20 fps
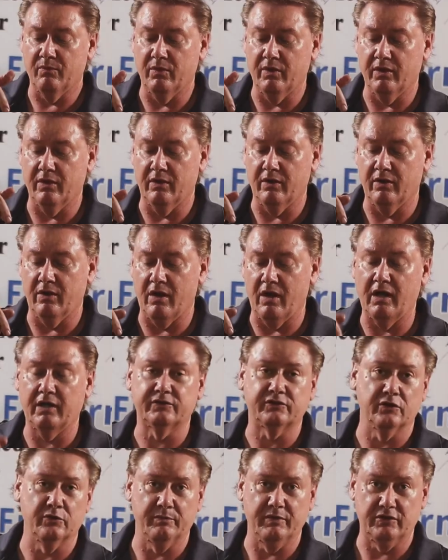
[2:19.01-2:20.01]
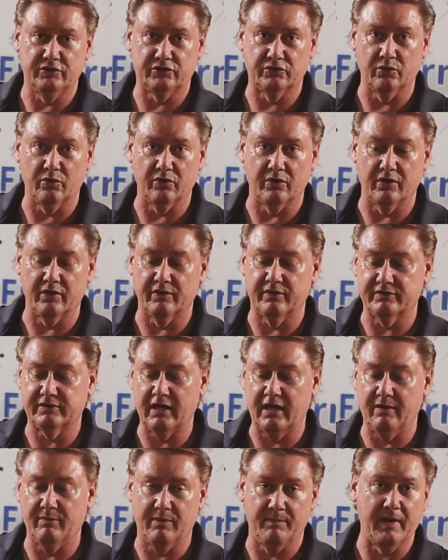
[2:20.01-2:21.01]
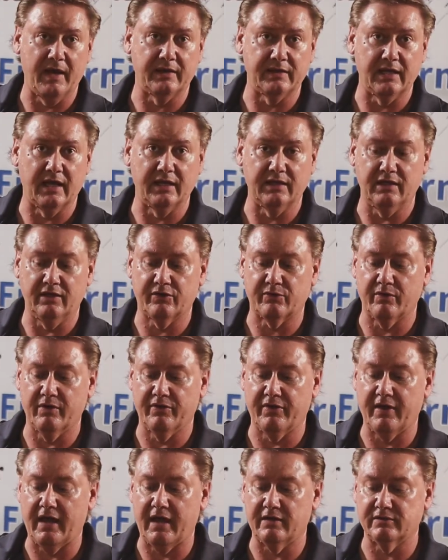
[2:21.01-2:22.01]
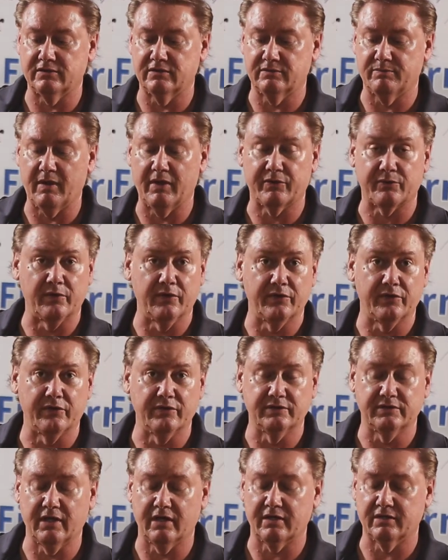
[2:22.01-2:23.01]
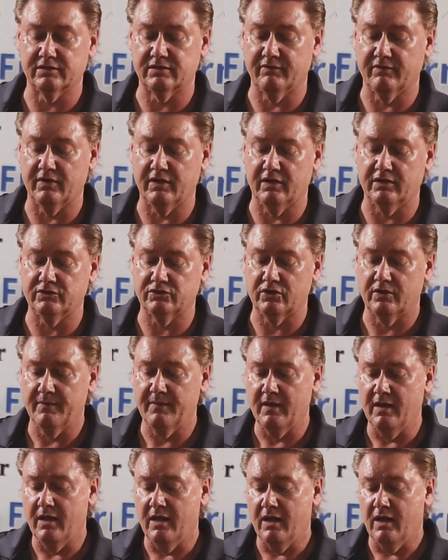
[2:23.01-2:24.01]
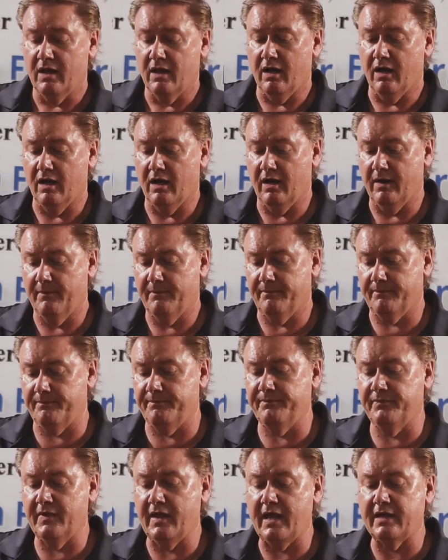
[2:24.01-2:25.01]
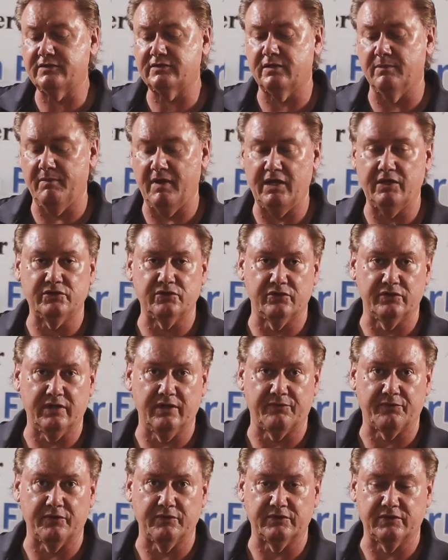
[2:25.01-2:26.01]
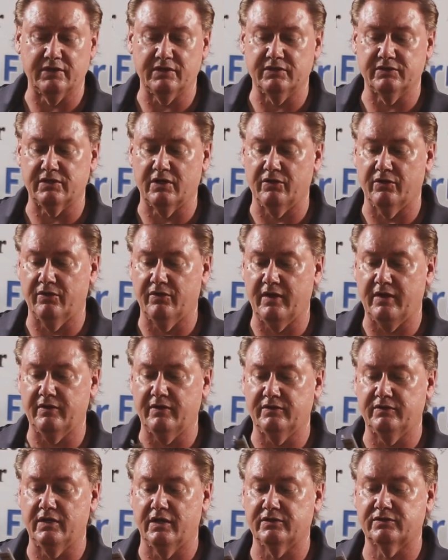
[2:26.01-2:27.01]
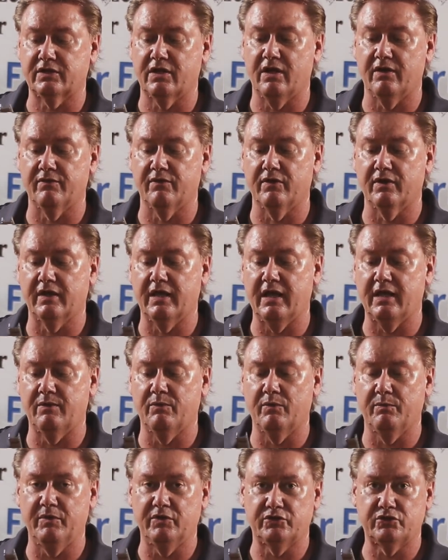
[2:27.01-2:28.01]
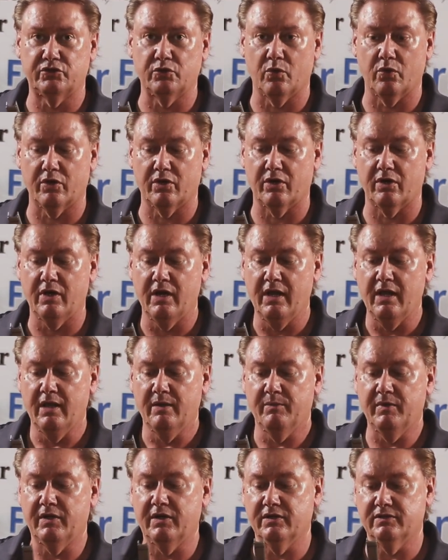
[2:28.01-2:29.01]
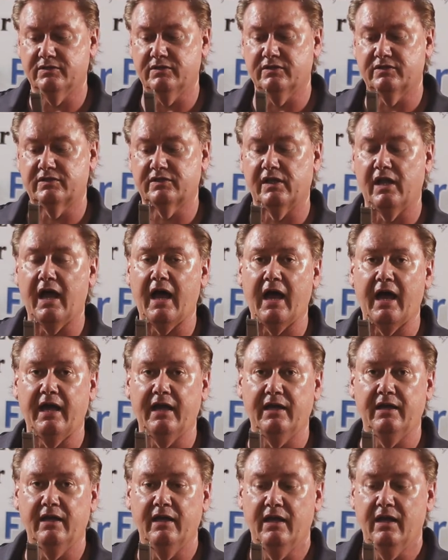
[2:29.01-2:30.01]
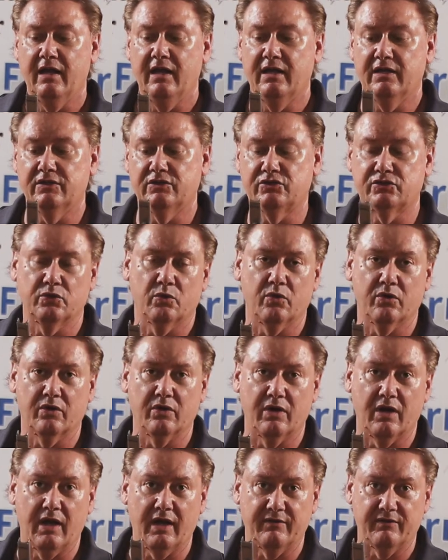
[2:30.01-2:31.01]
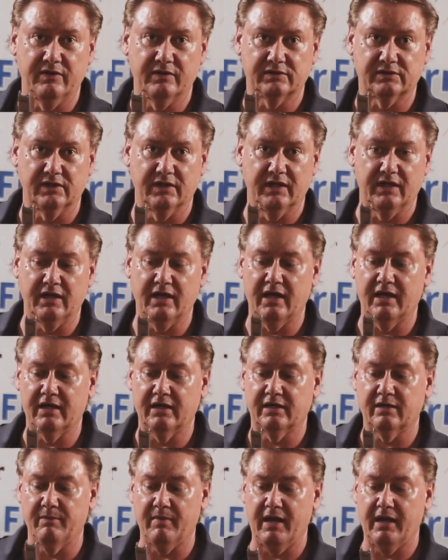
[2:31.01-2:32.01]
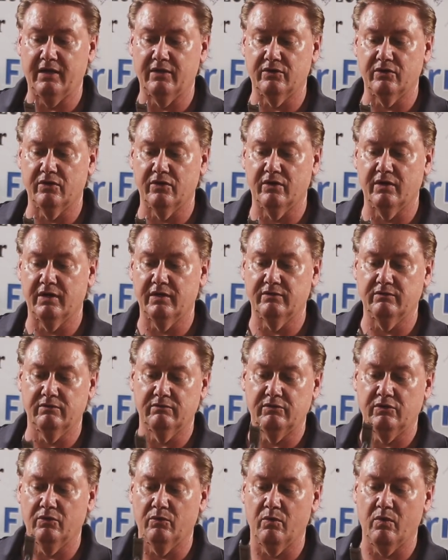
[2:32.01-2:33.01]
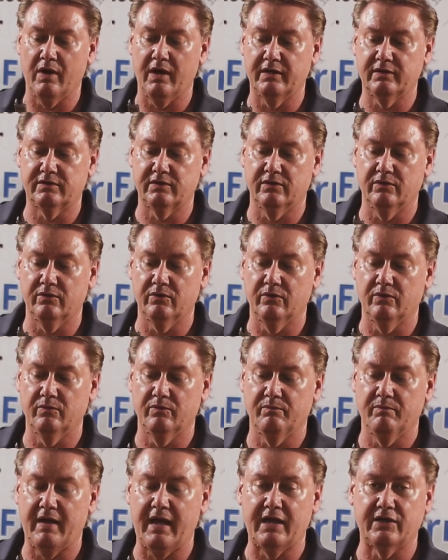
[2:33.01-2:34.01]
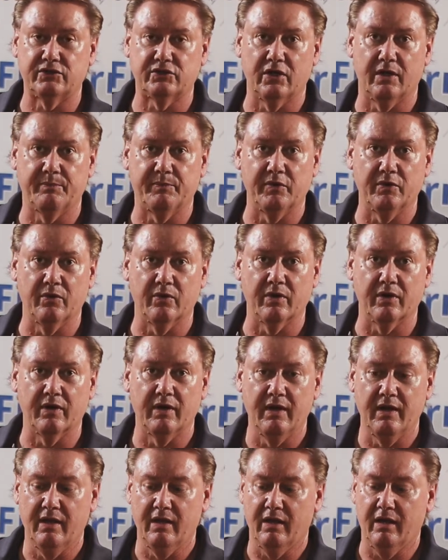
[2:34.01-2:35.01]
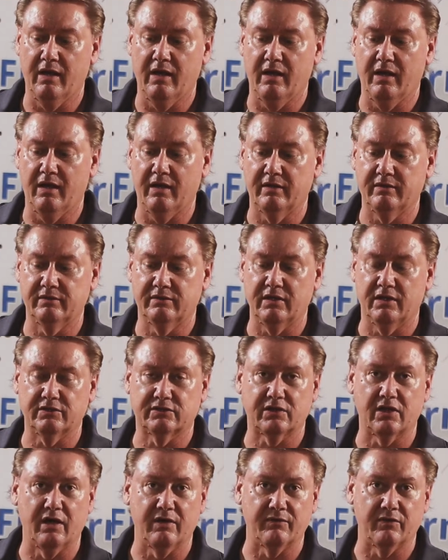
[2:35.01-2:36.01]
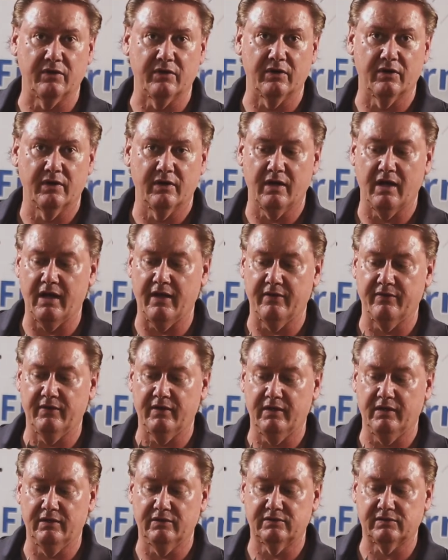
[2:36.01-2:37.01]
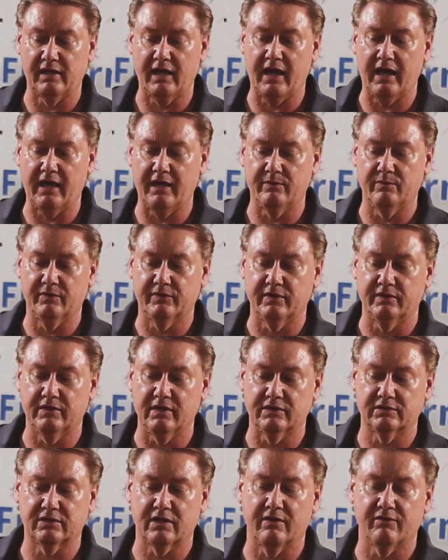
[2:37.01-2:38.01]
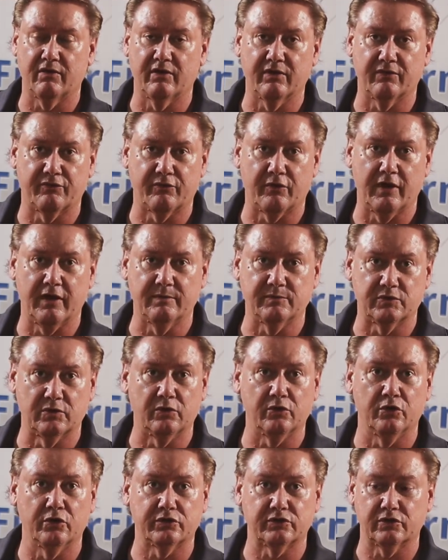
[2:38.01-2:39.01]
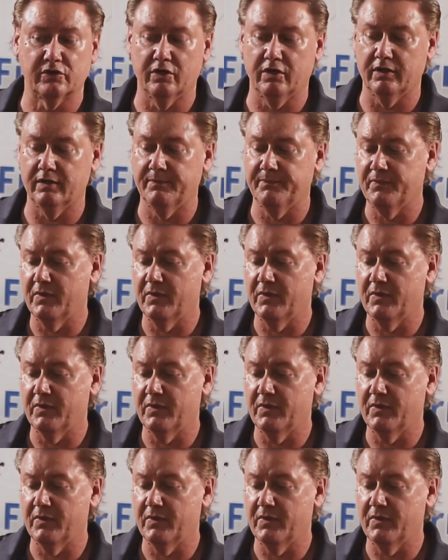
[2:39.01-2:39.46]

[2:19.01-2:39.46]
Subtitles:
will also be shorter, the same about 93 thousandths, about 3/32 of an inch. That's the major differences, other than the dust cover again will be shorter because the slide is shorter obviously on a commander, and you'll want to match up your dust cover on the slide with the dust cover on the frame so it looks good.